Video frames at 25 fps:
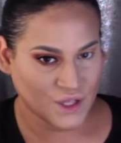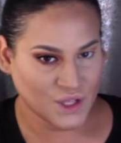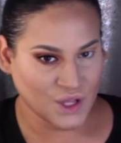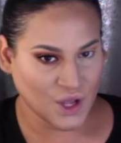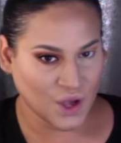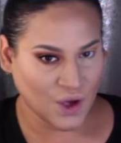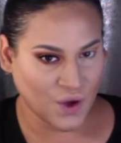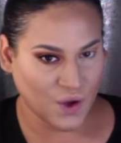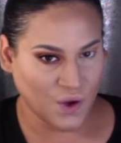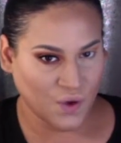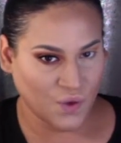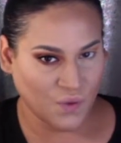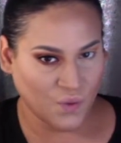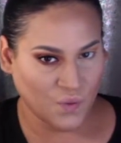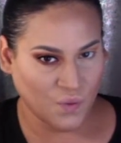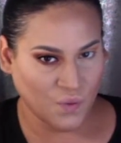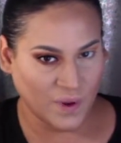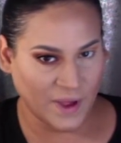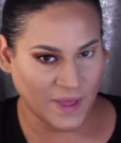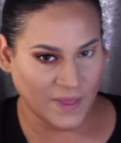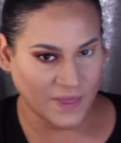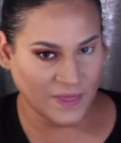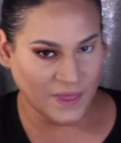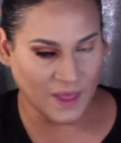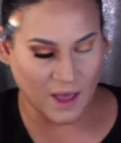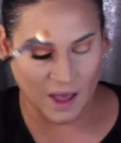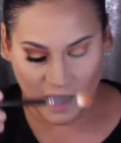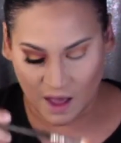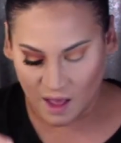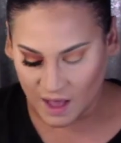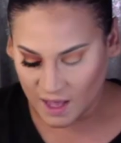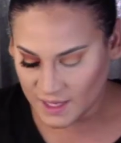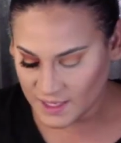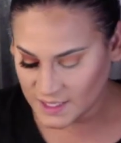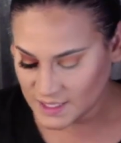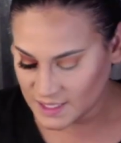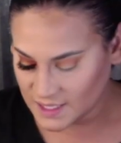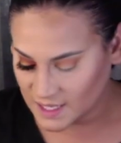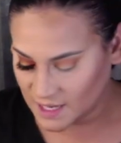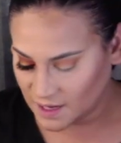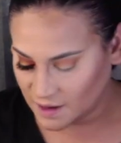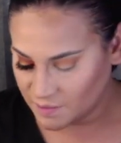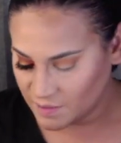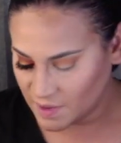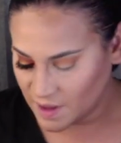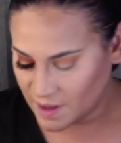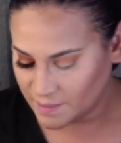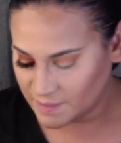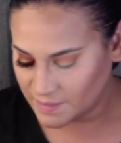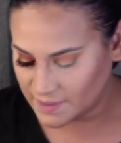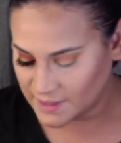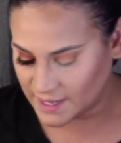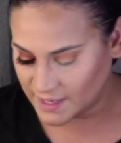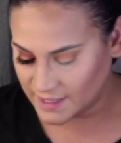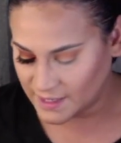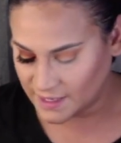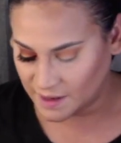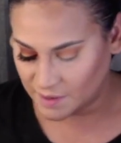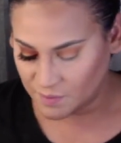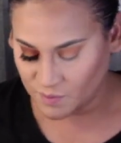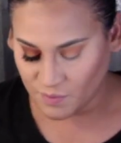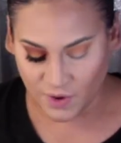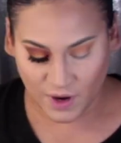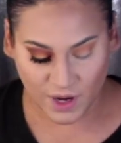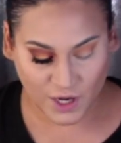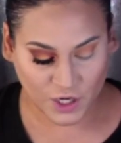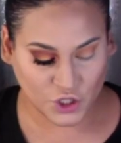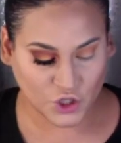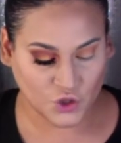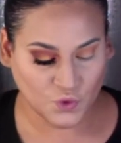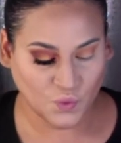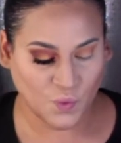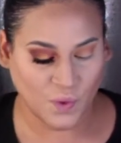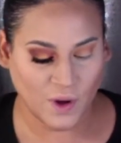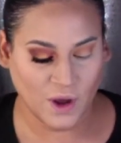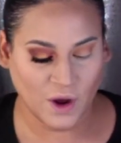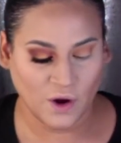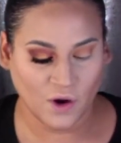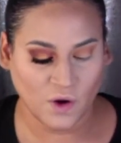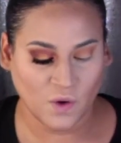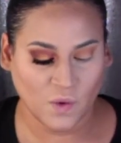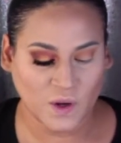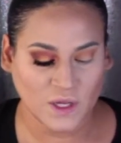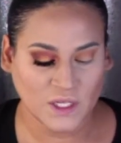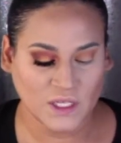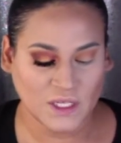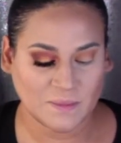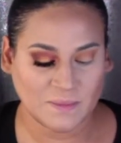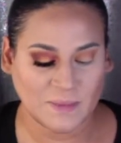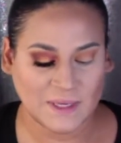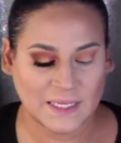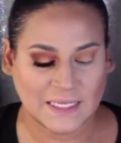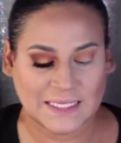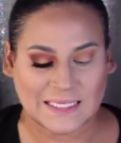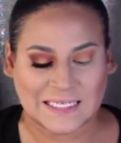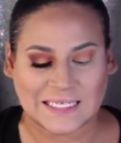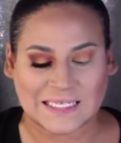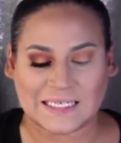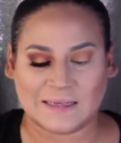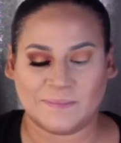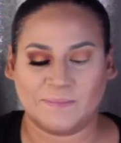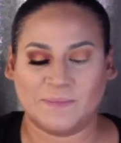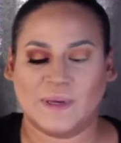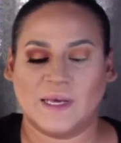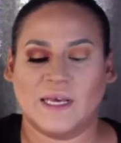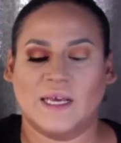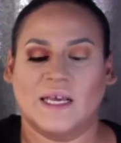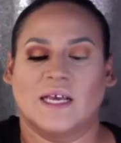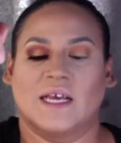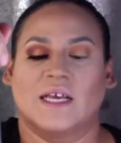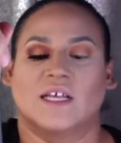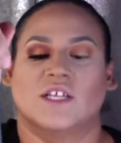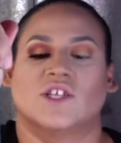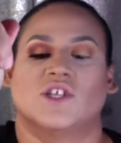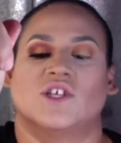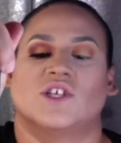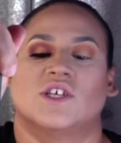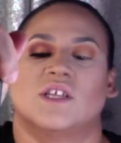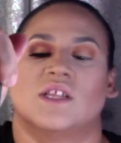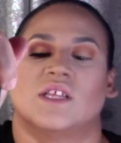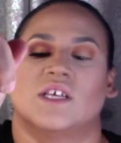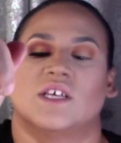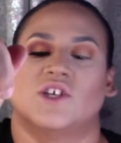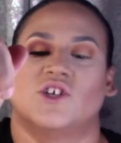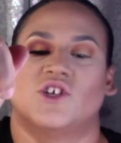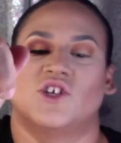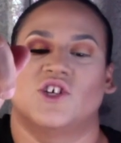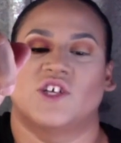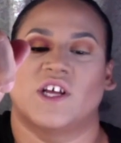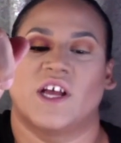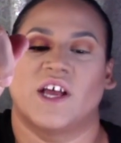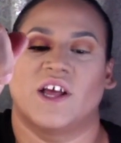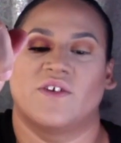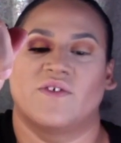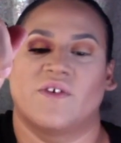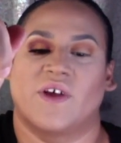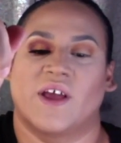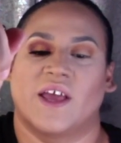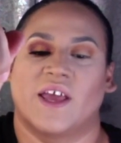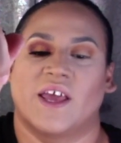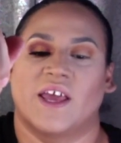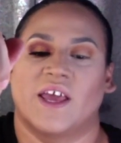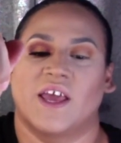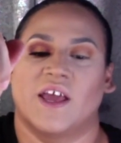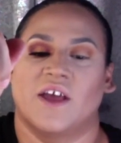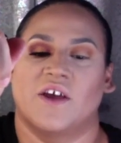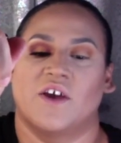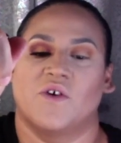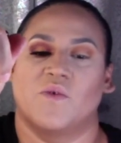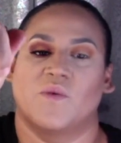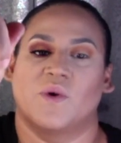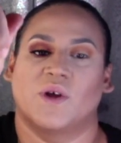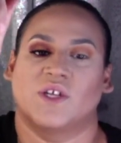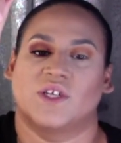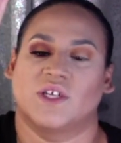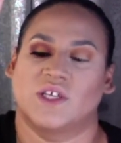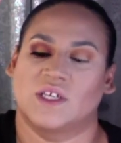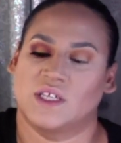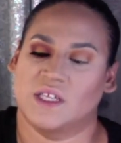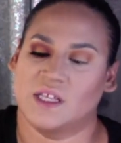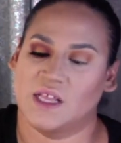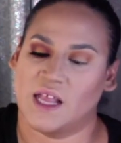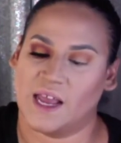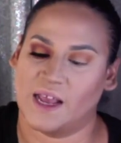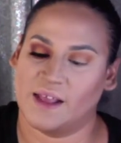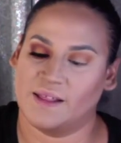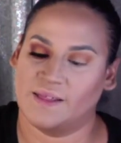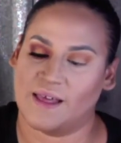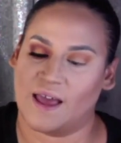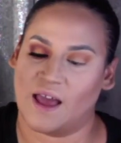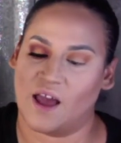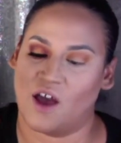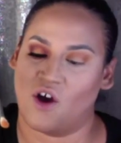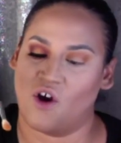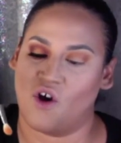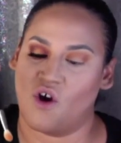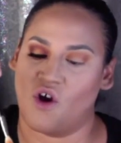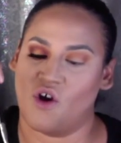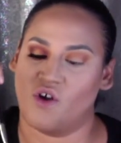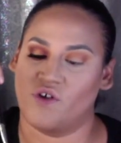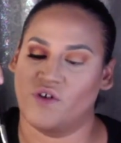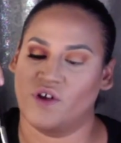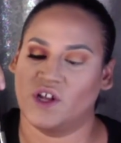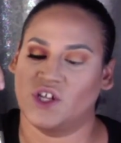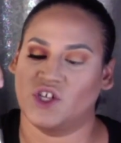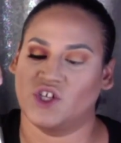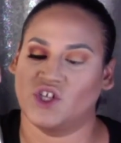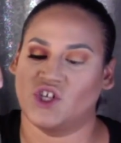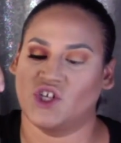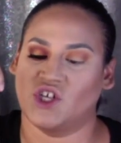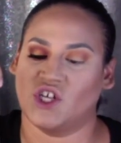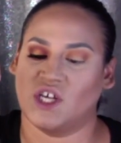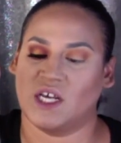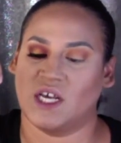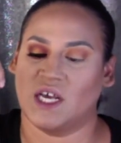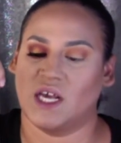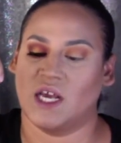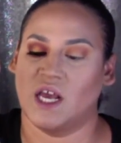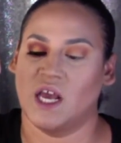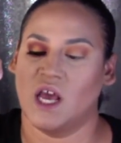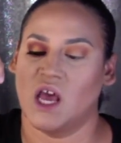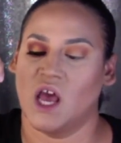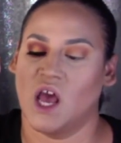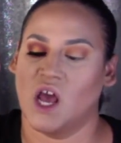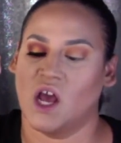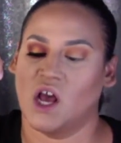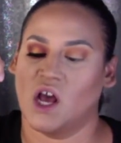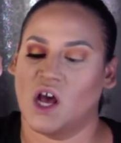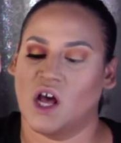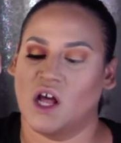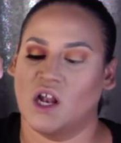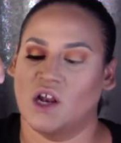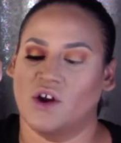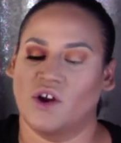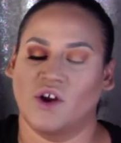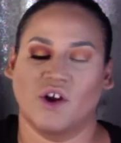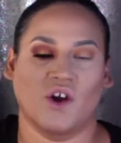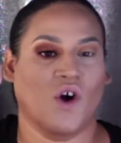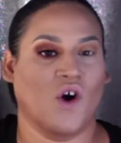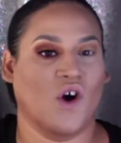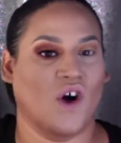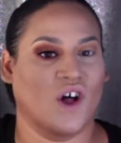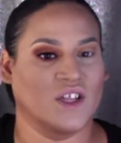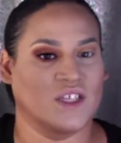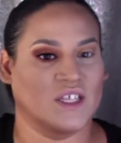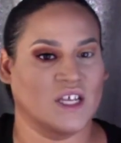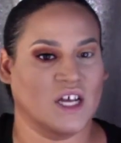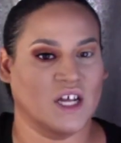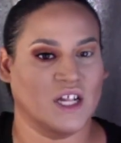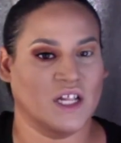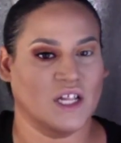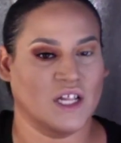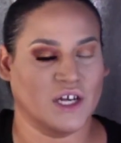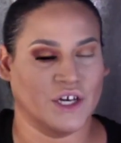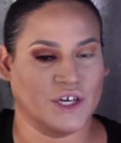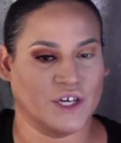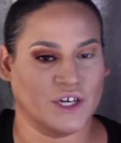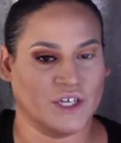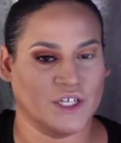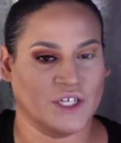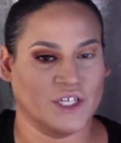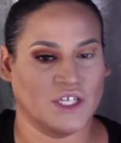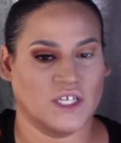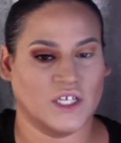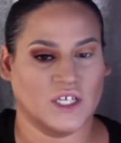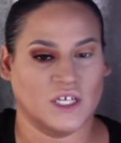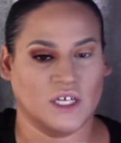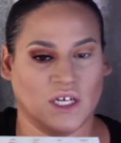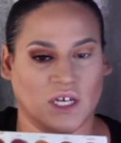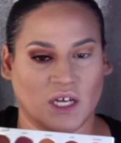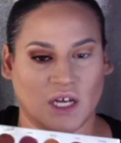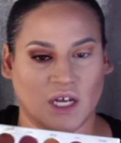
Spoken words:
so with a Sigma blending brush, we are going to be dipping into this shade right here, which is like that orangey color called Alert.